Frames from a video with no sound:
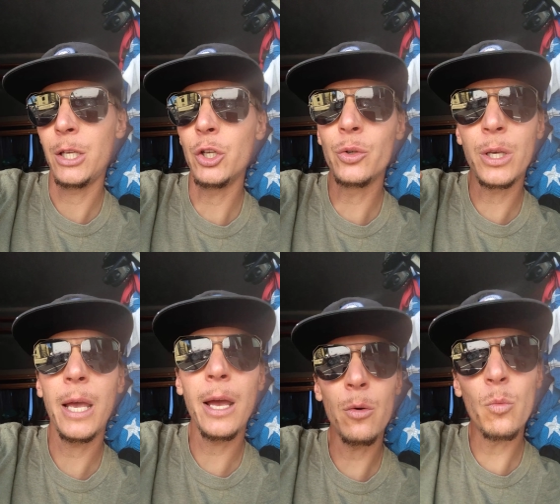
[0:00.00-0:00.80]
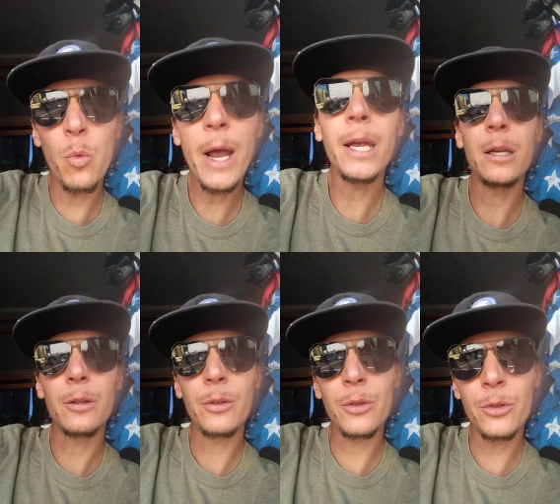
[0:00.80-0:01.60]
you can't wait
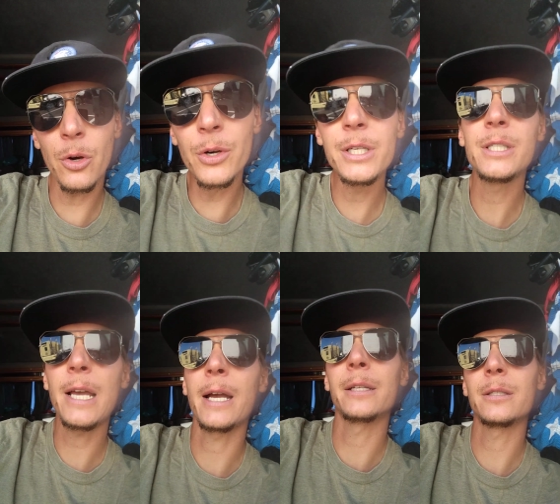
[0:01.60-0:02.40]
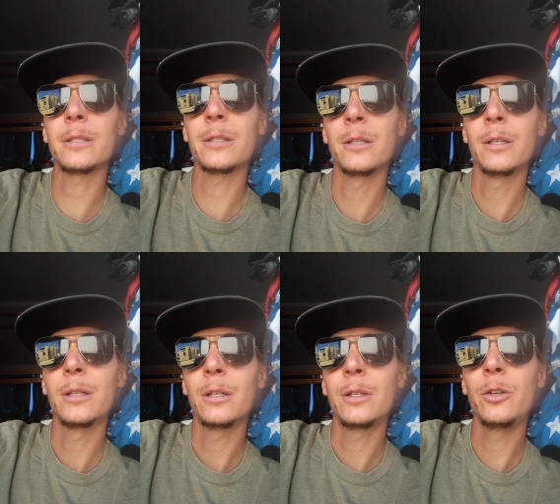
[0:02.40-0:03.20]
30 seconds.
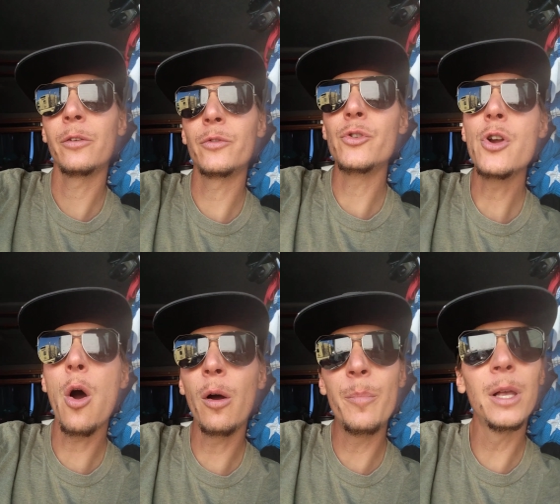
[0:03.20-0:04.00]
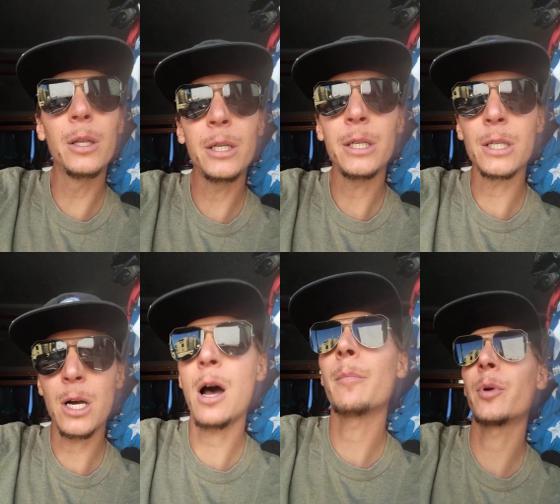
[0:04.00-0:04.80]
You have no ability to
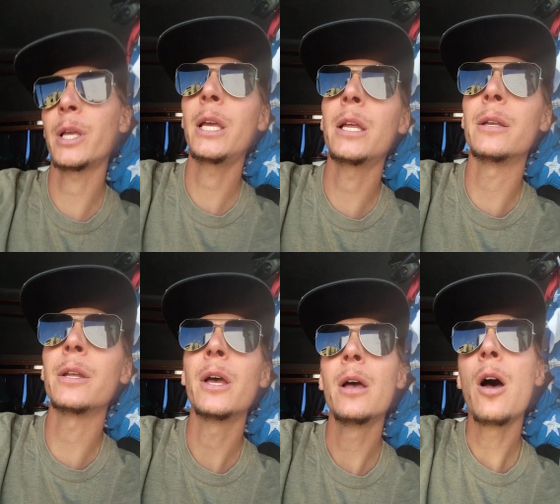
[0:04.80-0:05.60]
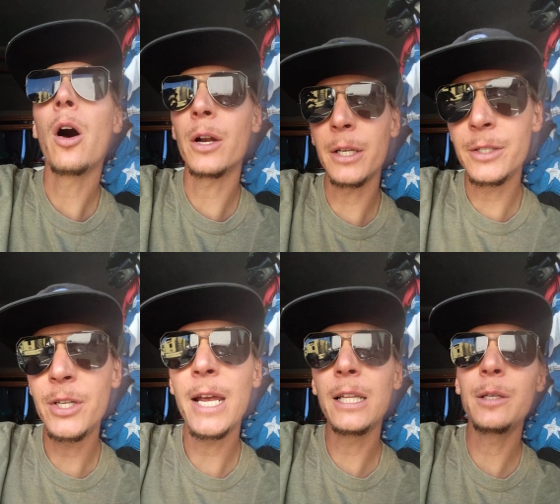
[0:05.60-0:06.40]
comprehend on a
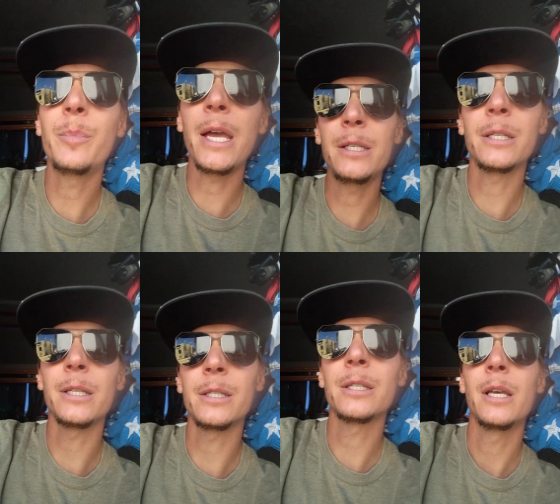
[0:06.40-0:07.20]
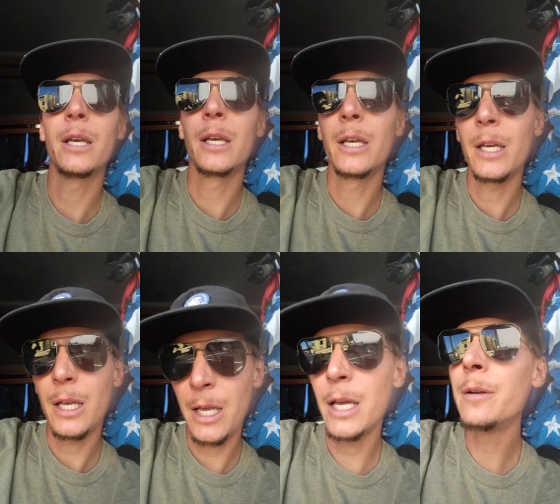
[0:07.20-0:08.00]
daily basis
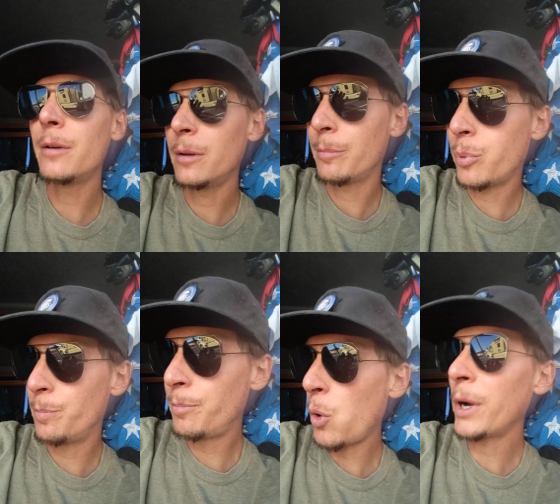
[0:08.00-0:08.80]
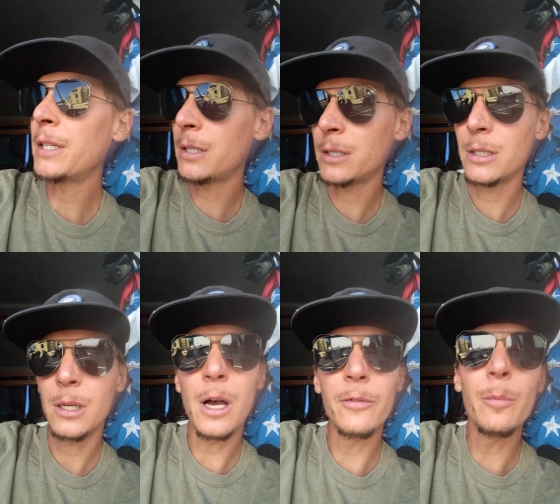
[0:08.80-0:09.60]
in points
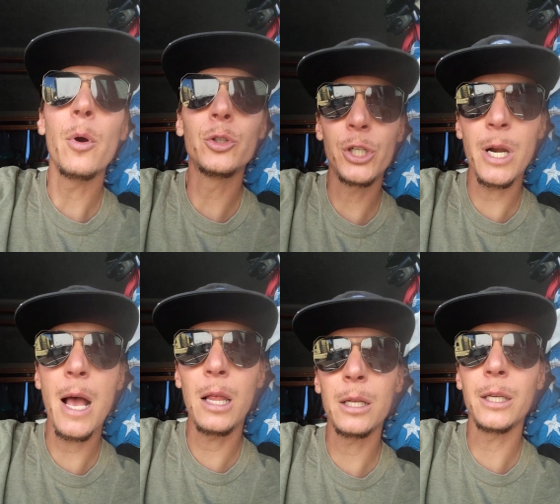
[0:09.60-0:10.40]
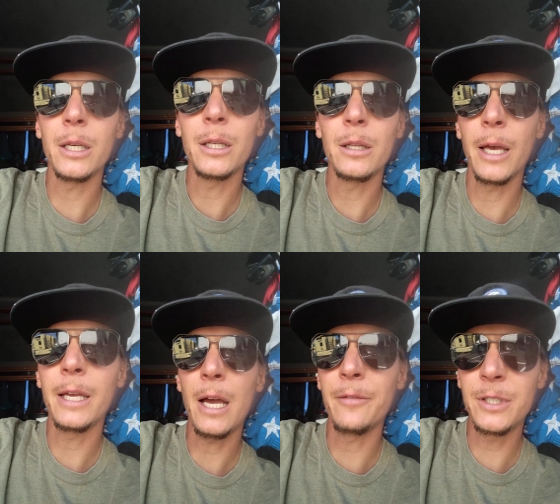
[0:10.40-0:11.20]
of emotionality.
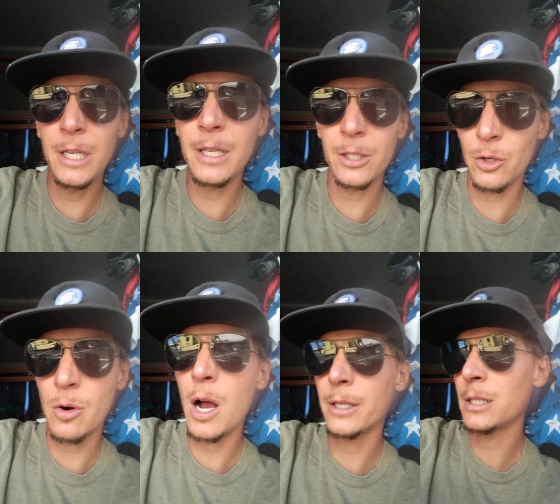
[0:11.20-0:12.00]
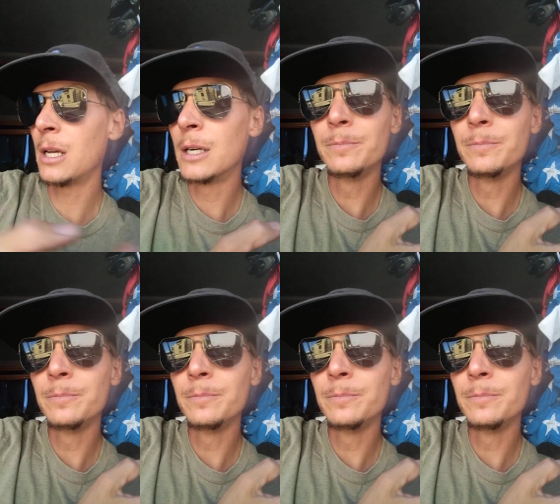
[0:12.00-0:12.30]
Like I see this across